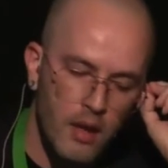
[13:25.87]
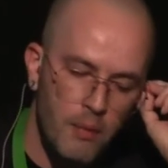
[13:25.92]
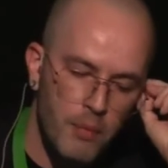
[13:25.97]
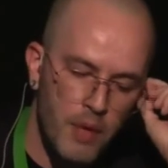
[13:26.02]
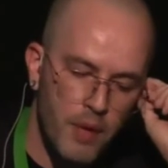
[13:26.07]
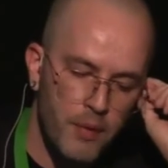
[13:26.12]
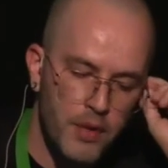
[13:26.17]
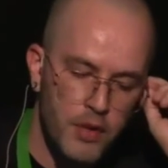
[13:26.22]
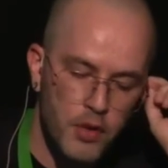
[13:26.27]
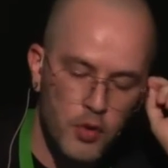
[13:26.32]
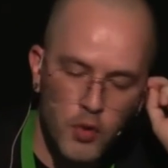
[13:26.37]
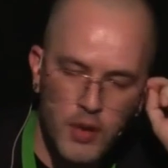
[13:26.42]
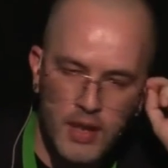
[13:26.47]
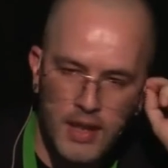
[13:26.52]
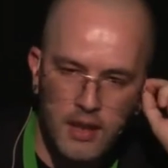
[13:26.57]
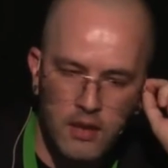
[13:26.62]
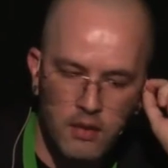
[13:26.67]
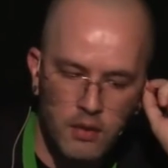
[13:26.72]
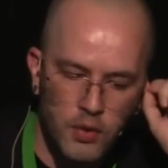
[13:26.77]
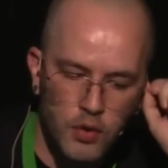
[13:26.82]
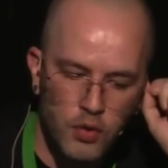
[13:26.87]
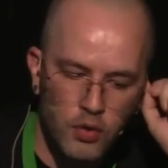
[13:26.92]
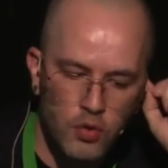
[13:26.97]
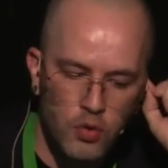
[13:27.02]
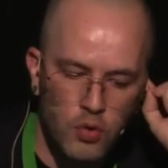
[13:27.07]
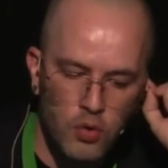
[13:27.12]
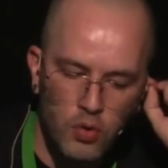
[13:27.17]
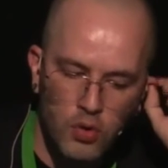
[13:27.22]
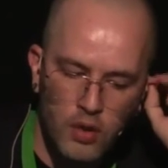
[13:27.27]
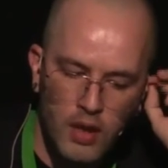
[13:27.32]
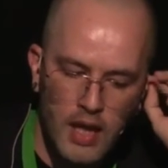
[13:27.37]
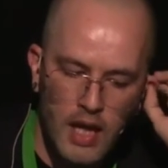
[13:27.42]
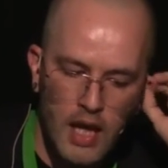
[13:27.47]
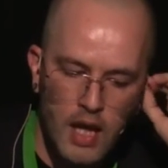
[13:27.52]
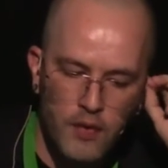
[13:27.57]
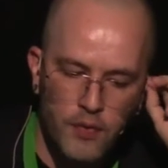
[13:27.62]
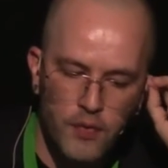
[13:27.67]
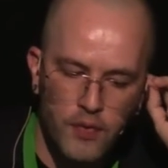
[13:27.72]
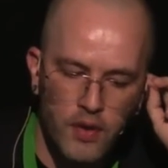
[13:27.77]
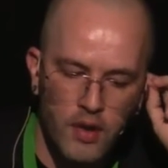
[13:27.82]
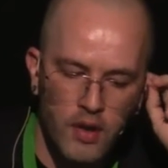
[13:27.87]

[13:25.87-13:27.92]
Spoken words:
maybe you could have